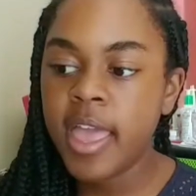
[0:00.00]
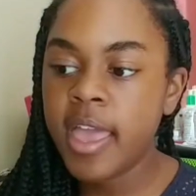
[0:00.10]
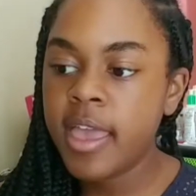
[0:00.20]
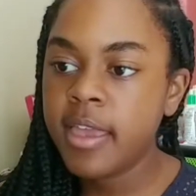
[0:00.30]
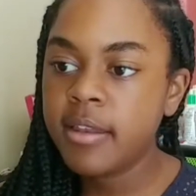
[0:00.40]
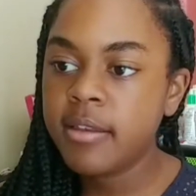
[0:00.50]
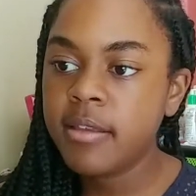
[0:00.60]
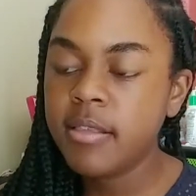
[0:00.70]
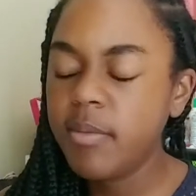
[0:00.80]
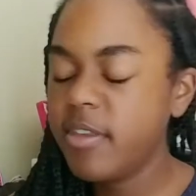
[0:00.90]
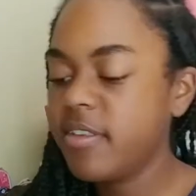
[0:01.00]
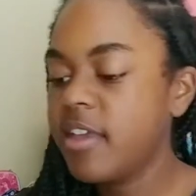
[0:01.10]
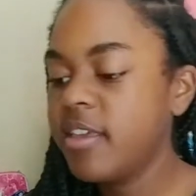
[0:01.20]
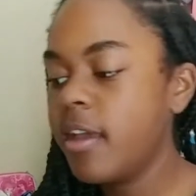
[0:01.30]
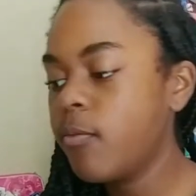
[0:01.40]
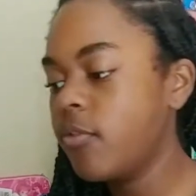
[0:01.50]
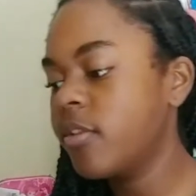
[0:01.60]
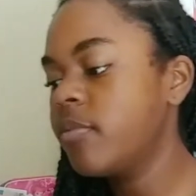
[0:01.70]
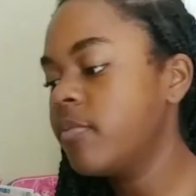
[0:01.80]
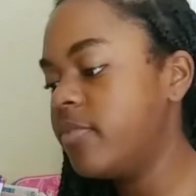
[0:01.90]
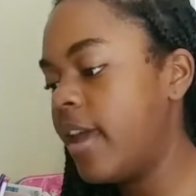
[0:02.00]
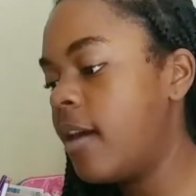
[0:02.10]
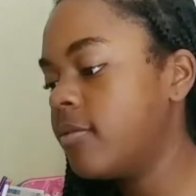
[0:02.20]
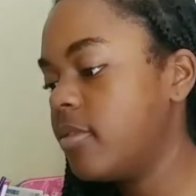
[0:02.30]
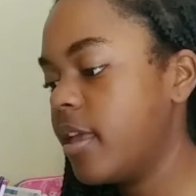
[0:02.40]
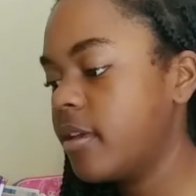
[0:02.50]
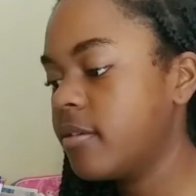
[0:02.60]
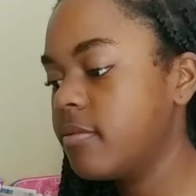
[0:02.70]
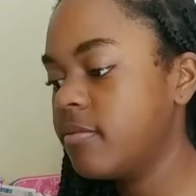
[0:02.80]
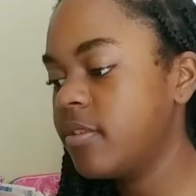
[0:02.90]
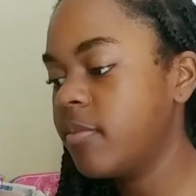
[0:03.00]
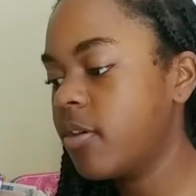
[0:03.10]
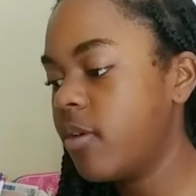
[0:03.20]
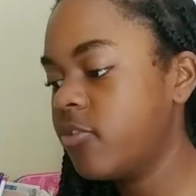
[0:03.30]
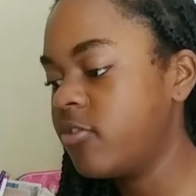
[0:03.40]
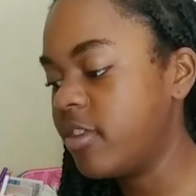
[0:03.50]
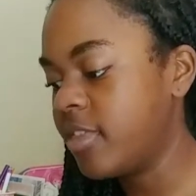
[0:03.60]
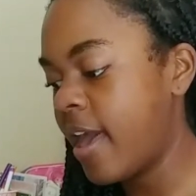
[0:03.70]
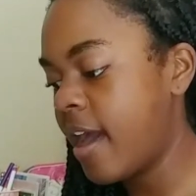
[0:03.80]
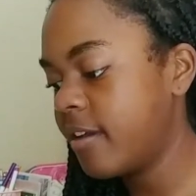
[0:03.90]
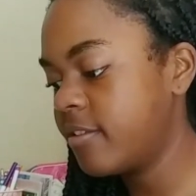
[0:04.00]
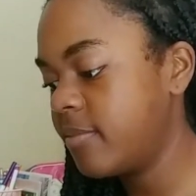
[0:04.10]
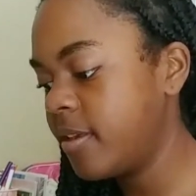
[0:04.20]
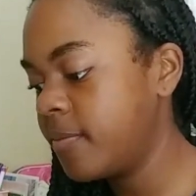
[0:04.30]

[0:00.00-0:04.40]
And let me see, I think I wrote some of them down, like some of the questions that they asked me.